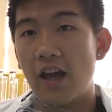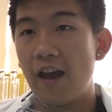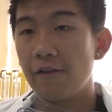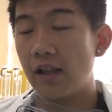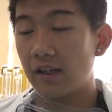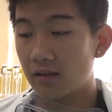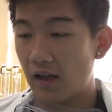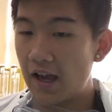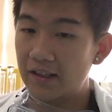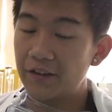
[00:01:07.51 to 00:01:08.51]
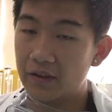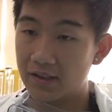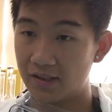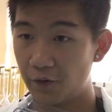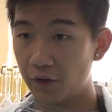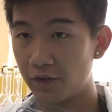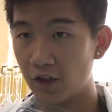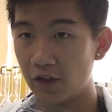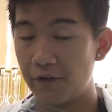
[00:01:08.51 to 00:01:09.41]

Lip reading: I live in the seventh floor.